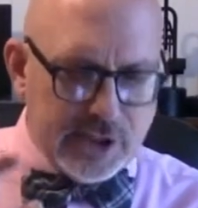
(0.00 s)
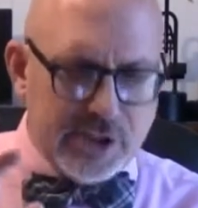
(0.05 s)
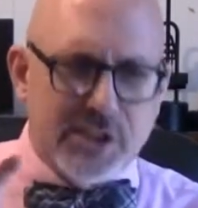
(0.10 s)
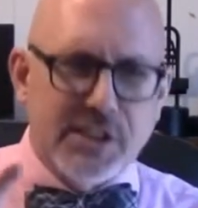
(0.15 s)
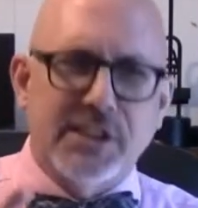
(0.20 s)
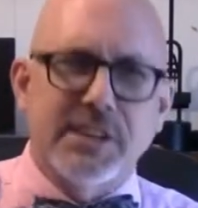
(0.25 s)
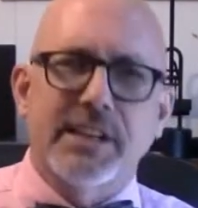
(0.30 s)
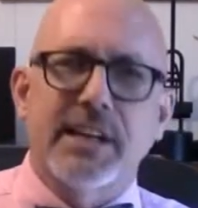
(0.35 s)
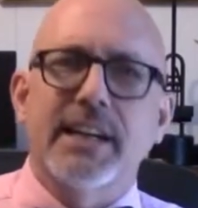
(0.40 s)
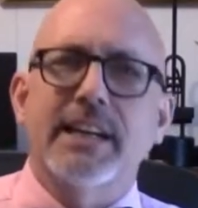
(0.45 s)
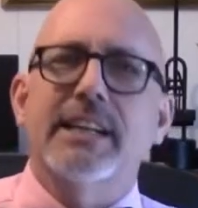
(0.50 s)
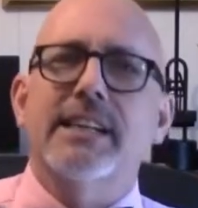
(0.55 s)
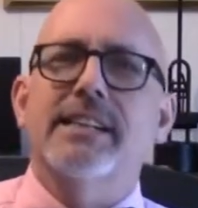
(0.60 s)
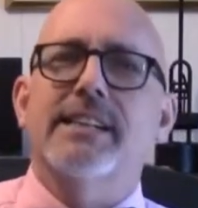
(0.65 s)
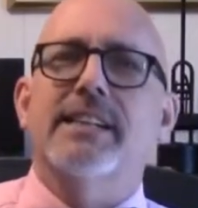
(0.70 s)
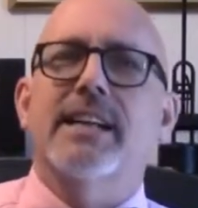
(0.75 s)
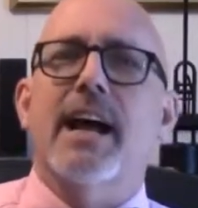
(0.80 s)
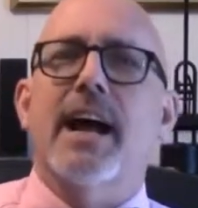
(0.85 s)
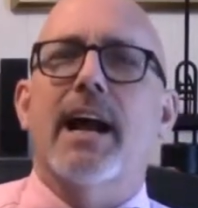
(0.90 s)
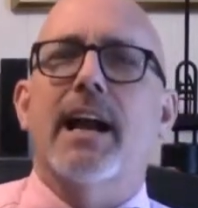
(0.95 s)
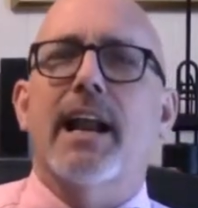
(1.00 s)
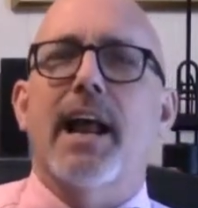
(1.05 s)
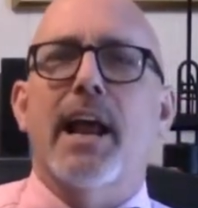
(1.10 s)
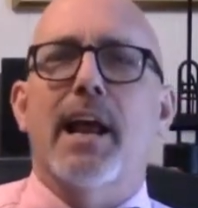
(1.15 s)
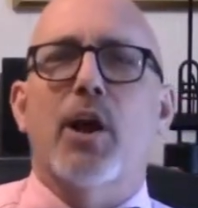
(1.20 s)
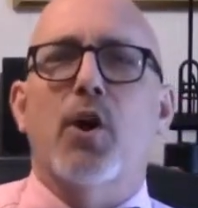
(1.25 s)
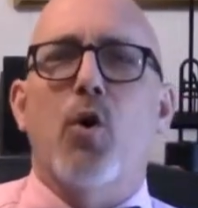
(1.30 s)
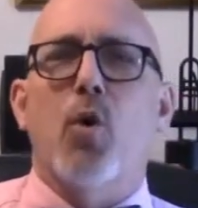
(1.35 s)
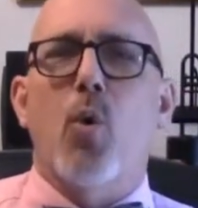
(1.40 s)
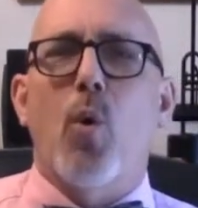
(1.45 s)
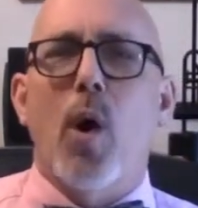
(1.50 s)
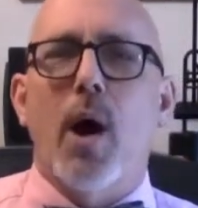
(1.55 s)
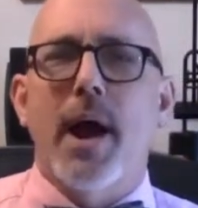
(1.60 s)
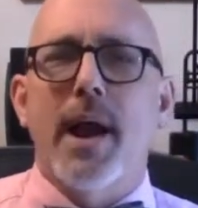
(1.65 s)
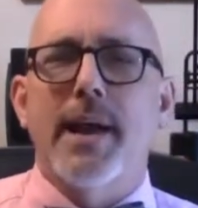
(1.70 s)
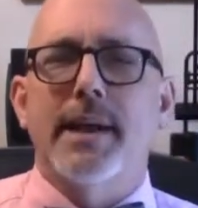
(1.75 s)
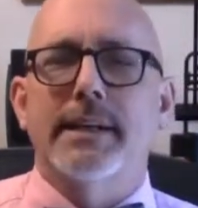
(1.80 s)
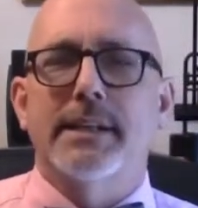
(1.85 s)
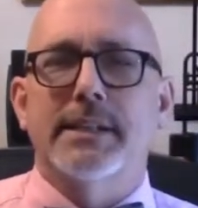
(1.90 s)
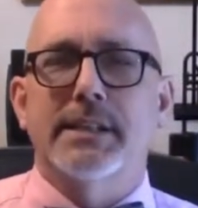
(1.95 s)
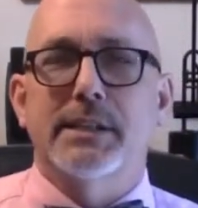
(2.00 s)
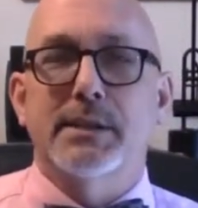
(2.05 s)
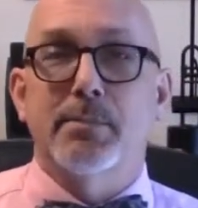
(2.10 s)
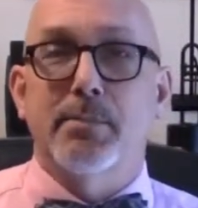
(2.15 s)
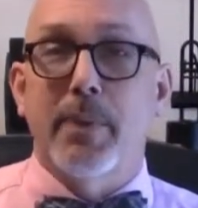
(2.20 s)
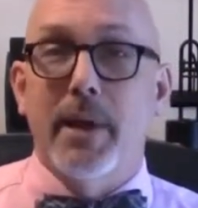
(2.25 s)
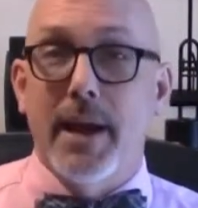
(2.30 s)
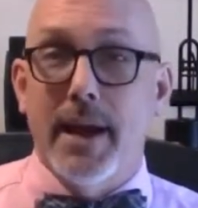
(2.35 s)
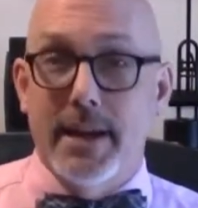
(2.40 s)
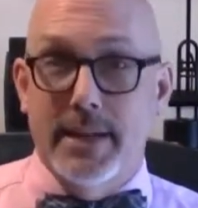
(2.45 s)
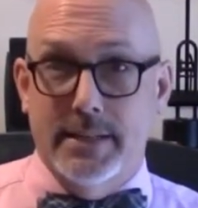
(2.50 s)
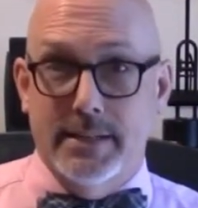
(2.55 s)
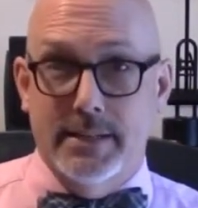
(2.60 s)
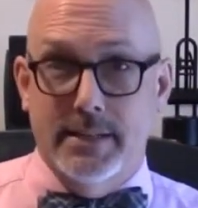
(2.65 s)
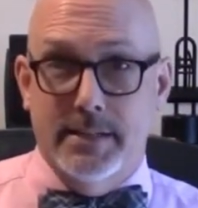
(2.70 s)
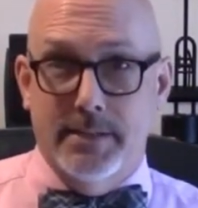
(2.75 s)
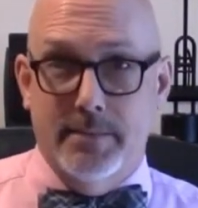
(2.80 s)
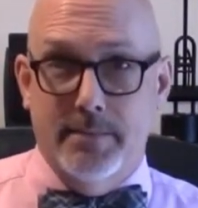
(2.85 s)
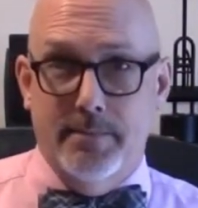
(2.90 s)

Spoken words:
set aside a quiet space.